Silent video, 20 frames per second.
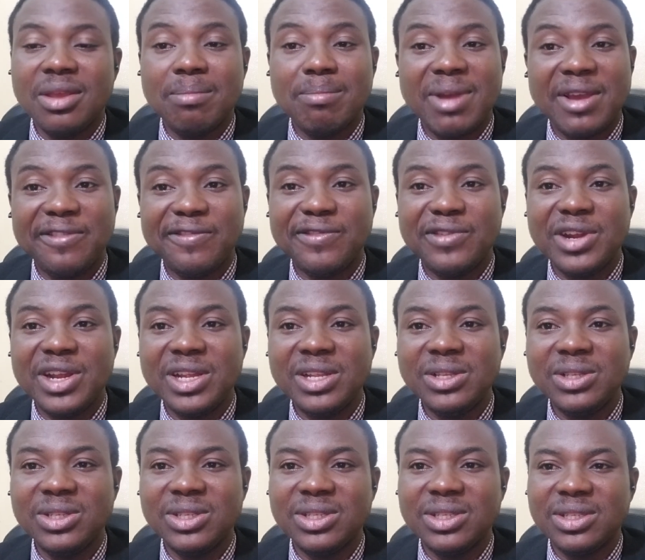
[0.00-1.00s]
My
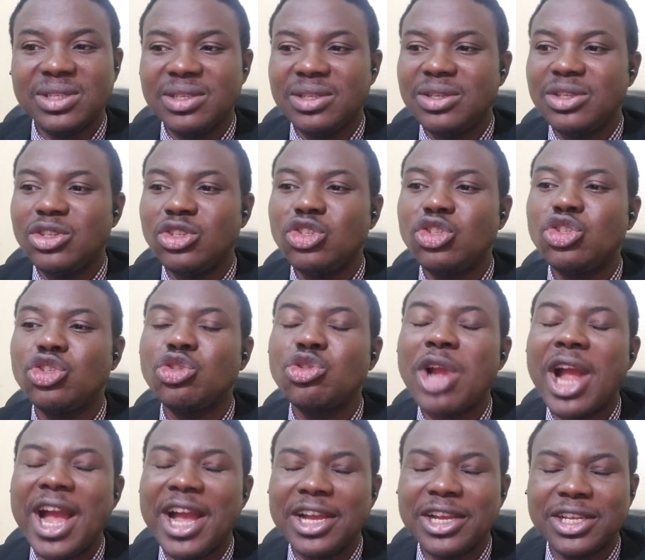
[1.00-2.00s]
friends
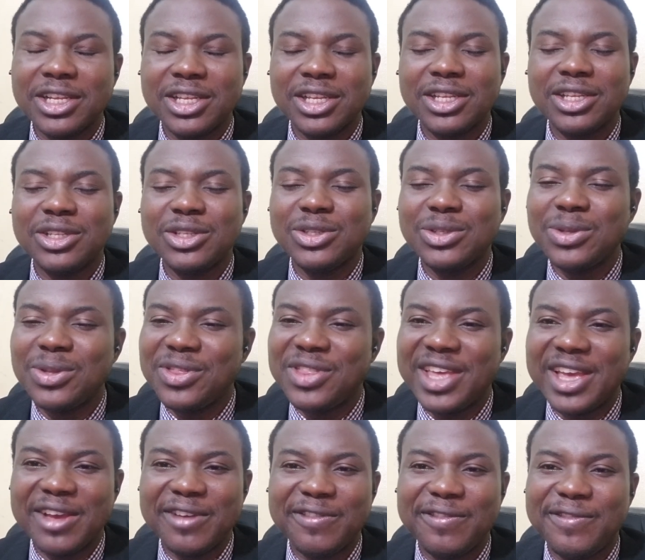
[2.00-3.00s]
drank to
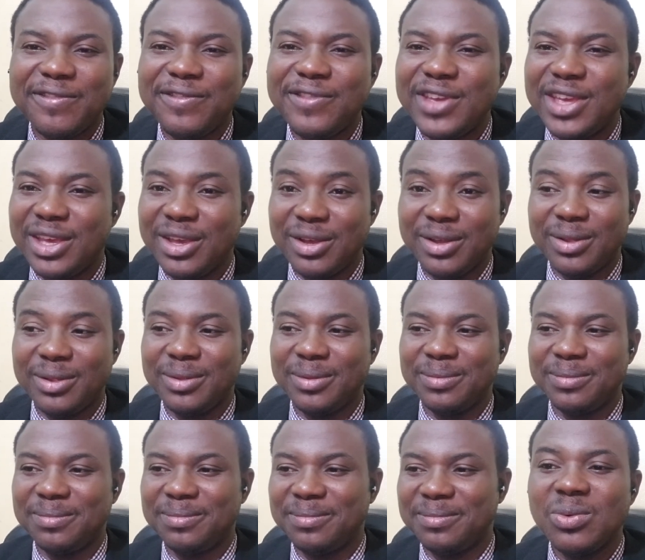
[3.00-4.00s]
their
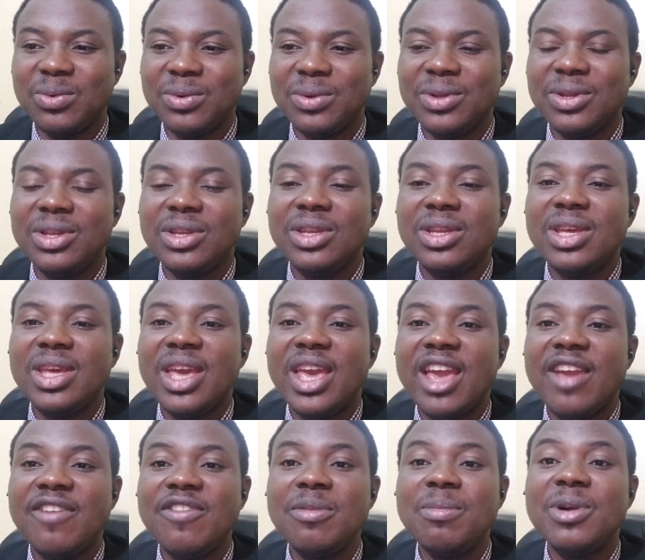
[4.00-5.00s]
fill.
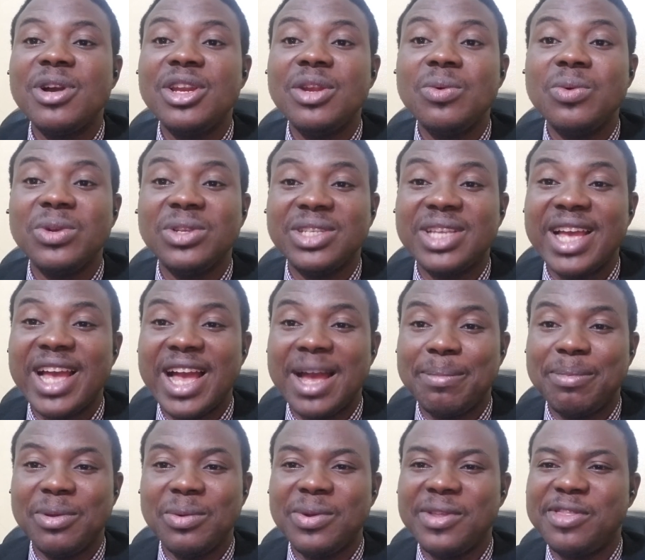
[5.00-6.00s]
Everybody was
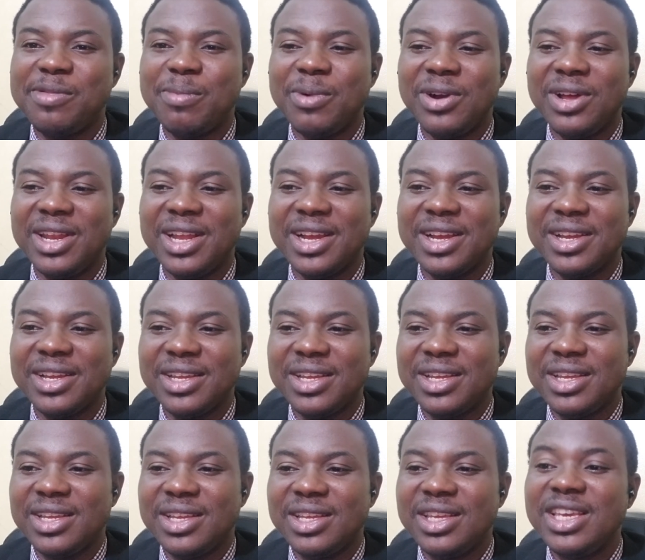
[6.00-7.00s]
happy with Bola,
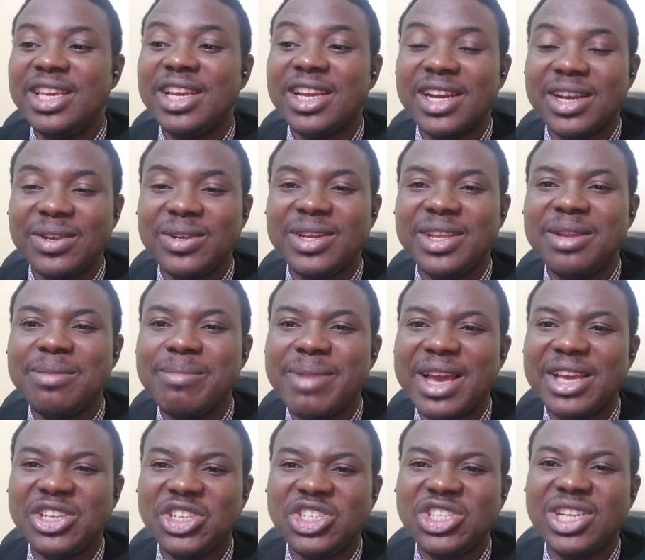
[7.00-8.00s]
including
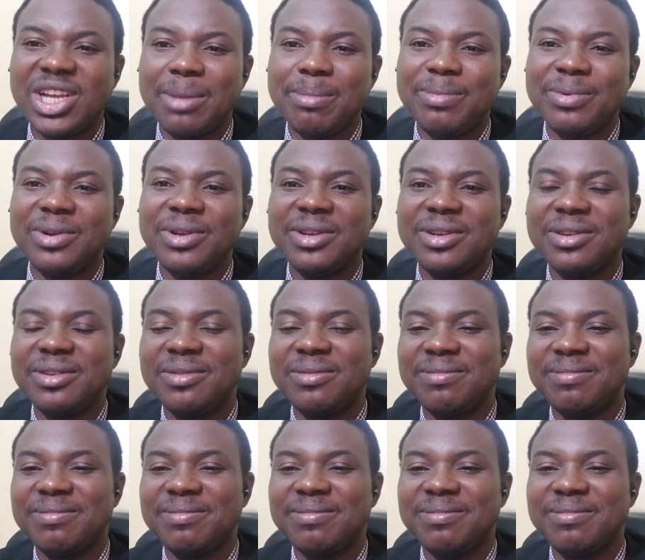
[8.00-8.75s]
my chaperone.